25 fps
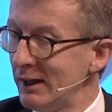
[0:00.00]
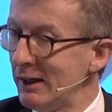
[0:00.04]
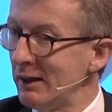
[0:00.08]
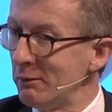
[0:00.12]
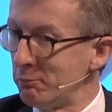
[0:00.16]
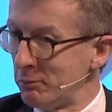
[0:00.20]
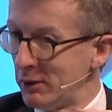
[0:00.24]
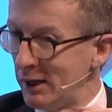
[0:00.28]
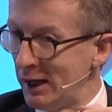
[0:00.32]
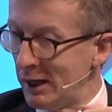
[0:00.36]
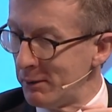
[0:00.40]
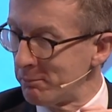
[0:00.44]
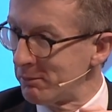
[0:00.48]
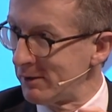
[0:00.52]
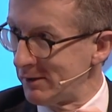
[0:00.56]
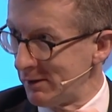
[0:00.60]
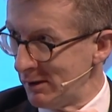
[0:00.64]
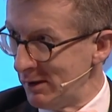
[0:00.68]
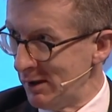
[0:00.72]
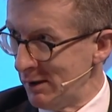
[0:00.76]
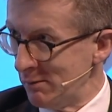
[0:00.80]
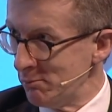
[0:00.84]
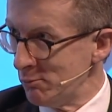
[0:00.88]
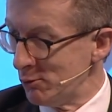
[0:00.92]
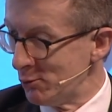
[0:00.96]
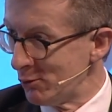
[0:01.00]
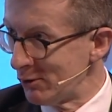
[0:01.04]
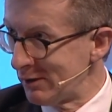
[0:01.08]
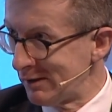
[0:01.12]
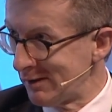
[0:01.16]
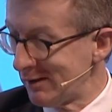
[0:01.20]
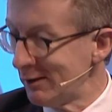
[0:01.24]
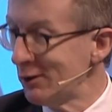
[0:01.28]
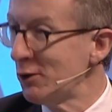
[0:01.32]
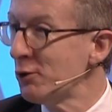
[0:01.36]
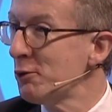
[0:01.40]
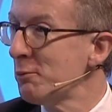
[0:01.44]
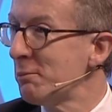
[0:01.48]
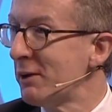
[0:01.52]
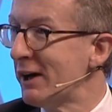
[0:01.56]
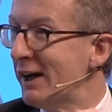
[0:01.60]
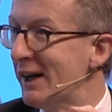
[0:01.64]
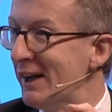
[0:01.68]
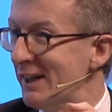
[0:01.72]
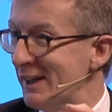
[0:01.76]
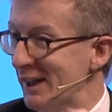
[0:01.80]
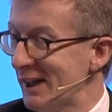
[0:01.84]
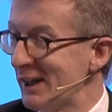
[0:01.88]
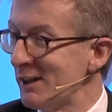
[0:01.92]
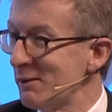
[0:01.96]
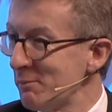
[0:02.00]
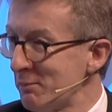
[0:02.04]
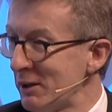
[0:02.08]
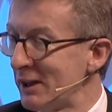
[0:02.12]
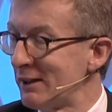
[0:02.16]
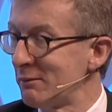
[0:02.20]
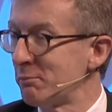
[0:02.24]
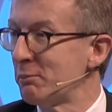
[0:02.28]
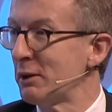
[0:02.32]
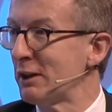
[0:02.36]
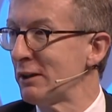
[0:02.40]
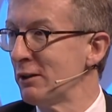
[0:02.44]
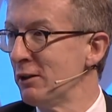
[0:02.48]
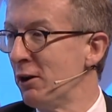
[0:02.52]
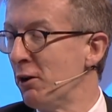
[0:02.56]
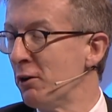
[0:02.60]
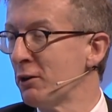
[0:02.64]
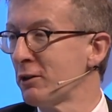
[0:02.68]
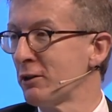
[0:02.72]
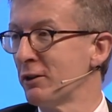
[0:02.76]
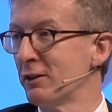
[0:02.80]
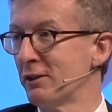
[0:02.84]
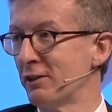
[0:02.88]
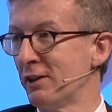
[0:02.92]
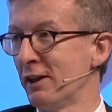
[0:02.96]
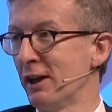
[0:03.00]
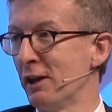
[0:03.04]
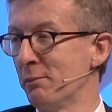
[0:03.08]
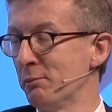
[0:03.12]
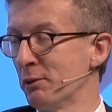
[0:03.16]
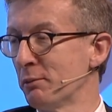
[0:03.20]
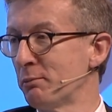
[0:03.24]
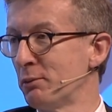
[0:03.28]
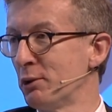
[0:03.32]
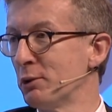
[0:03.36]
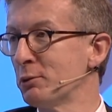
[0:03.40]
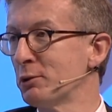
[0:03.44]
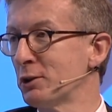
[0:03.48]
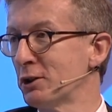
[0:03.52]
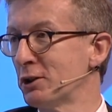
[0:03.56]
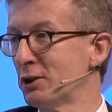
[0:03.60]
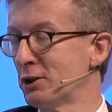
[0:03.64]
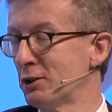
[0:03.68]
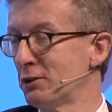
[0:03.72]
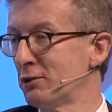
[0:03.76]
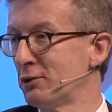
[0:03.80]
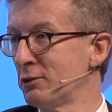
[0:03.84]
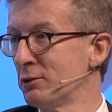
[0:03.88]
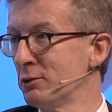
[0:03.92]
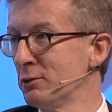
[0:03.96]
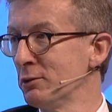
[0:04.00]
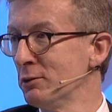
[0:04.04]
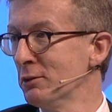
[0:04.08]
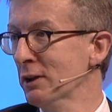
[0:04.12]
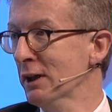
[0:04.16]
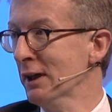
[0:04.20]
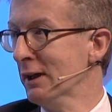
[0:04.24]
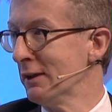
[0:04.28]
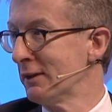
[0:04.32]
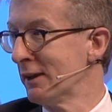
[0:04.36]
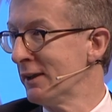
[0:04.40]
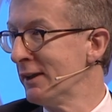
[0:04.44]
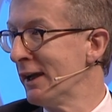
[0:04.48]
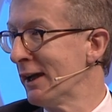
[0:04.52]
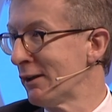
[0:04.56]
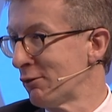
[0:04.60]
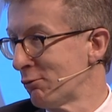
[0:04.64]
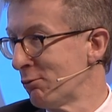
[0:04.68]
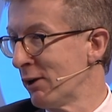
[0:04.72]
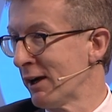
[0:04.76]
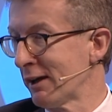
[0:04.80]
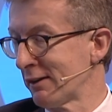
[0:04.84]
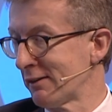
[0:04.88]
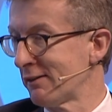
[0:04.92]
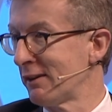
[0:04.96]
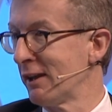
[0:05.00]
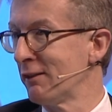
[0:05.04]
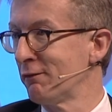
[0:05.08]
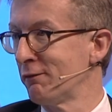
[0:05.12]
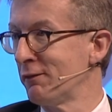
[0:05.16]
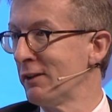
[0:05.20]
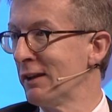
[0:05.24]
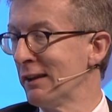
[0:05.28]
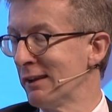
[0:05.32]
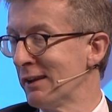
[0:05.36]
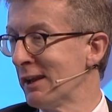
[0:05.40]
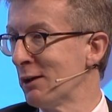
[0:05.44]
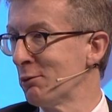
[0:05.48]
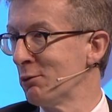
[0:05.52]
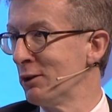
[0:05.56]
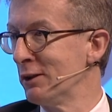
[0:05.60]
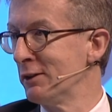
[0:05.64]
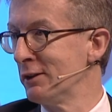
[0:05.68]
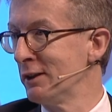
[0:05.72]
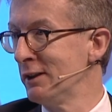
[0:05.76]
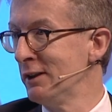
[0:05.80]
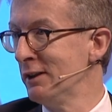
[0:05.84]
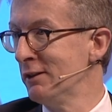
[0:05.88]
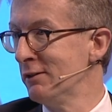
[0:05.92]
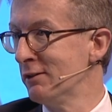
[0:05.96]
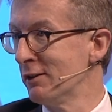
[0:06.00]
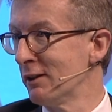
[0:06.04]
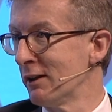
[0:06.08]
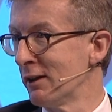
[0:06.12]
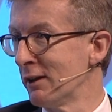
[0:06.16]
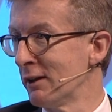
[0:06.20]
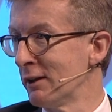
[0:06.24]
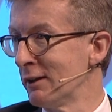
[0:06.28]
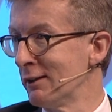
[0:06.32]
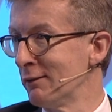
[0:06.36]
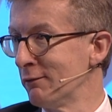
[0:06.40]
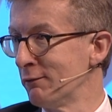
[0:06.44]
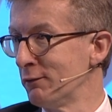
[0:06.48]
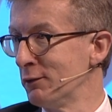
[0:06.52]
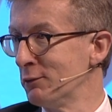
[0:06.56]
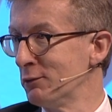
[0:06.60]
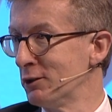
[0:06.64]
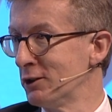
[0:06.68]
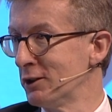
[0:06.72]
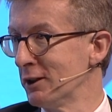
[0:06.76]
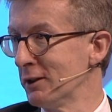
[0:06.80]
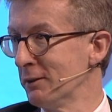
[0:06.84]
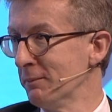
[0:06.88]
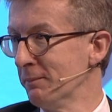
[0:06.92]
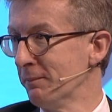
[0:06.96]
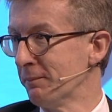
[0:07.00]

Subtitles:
perhaps a more slow burning but longer term approach to the networks they feel they will need in future.